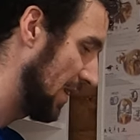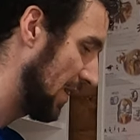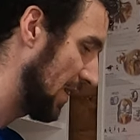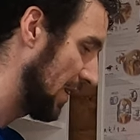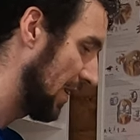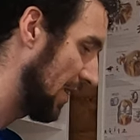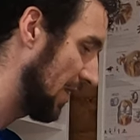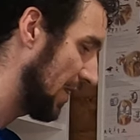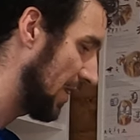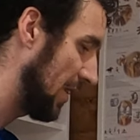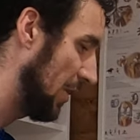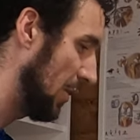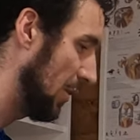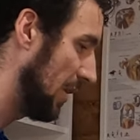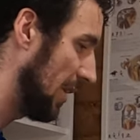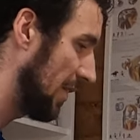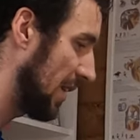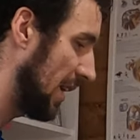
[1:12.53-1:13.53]
going to
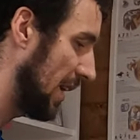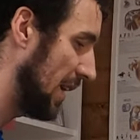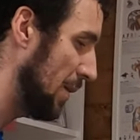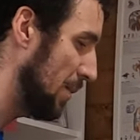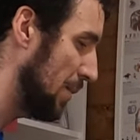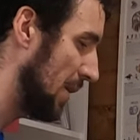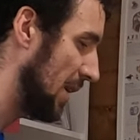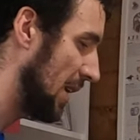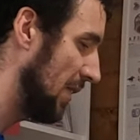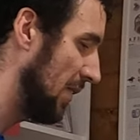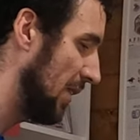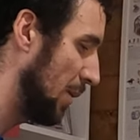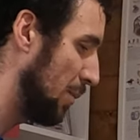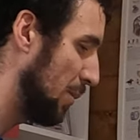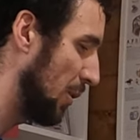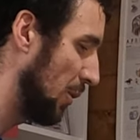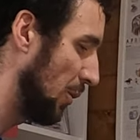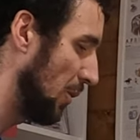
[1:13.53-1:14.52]
secure the tape, give it a
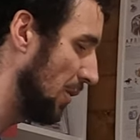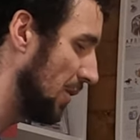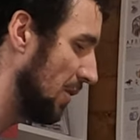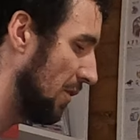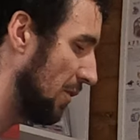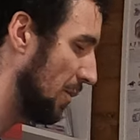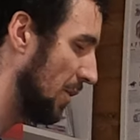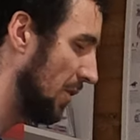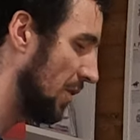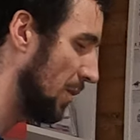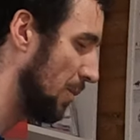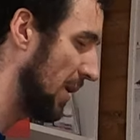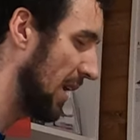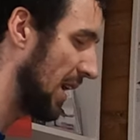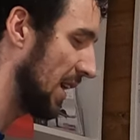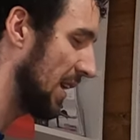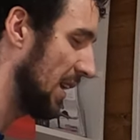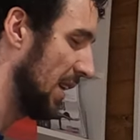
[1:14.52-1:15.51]
pull to remove the
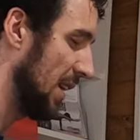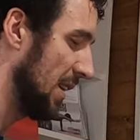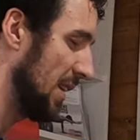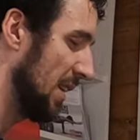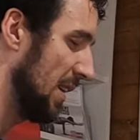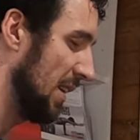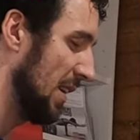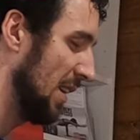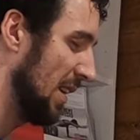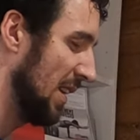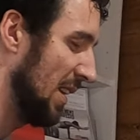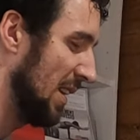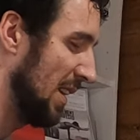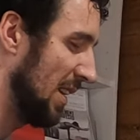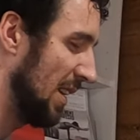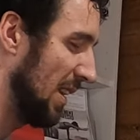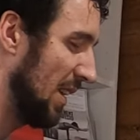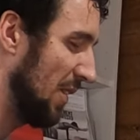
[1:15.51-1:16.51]
backing,
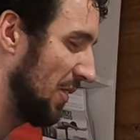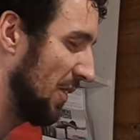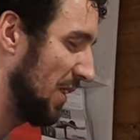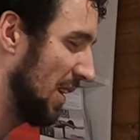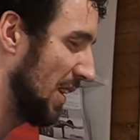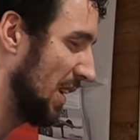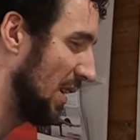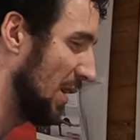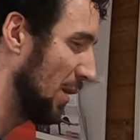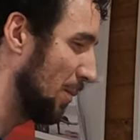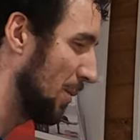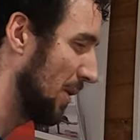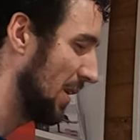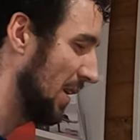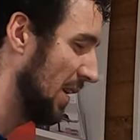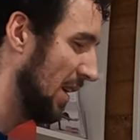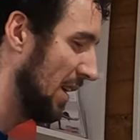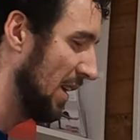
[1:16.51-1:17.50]
lift it up.
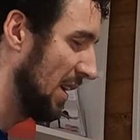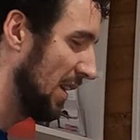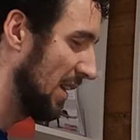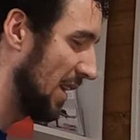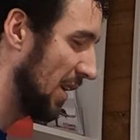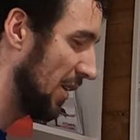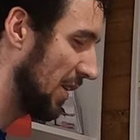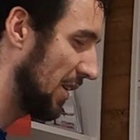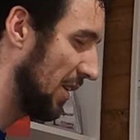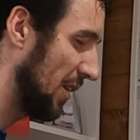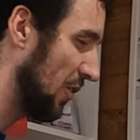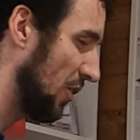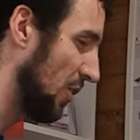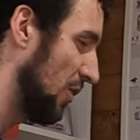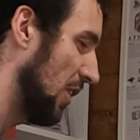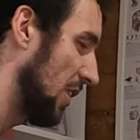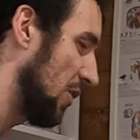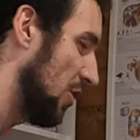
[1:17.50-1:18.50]
Now I'm going to
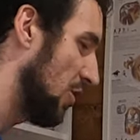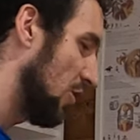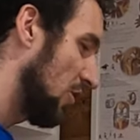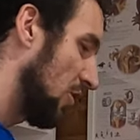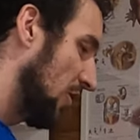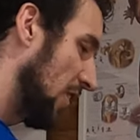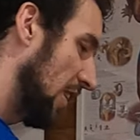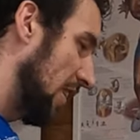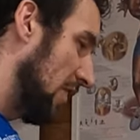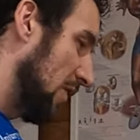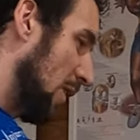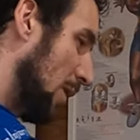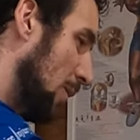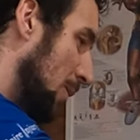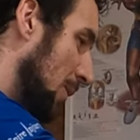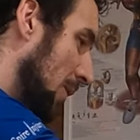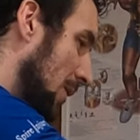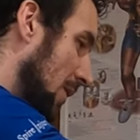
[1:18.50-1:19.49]
sort of run straight
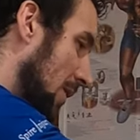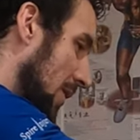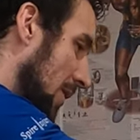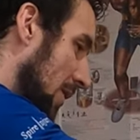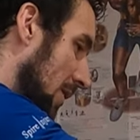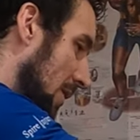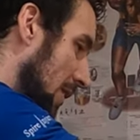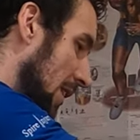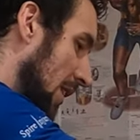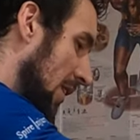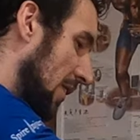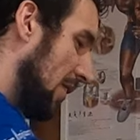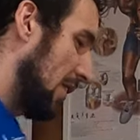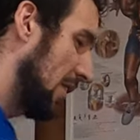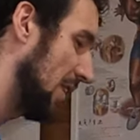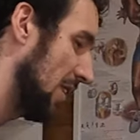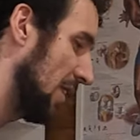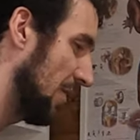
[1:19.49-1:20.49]
up the
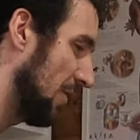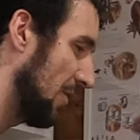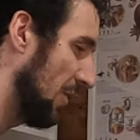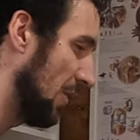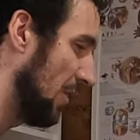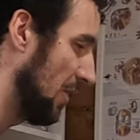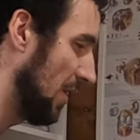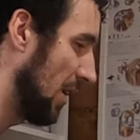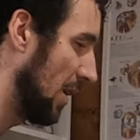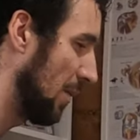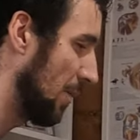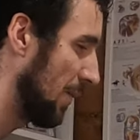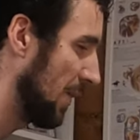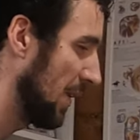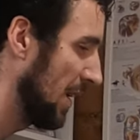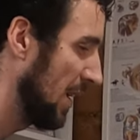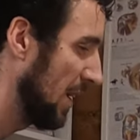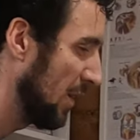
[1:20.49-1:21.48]
inside of the forearm
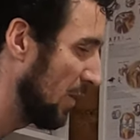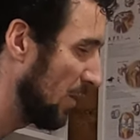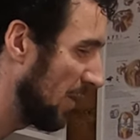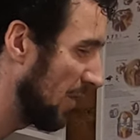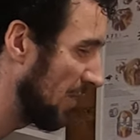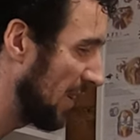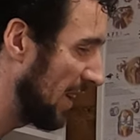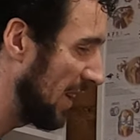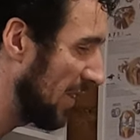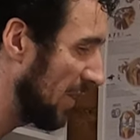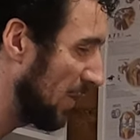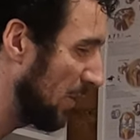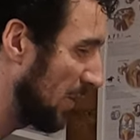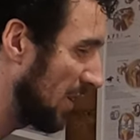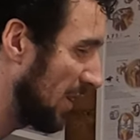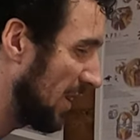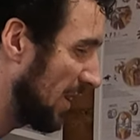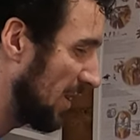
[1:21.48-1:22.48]
with little
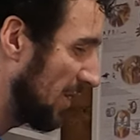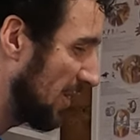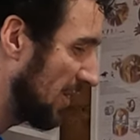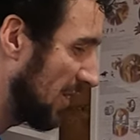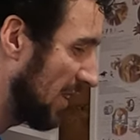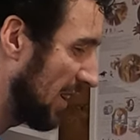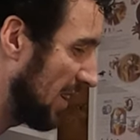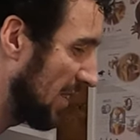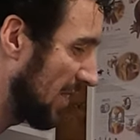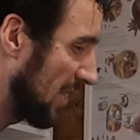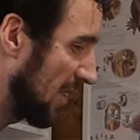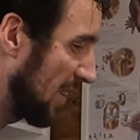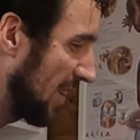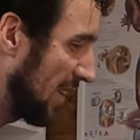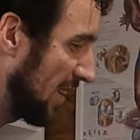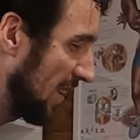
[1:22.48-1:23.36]
to no stretch.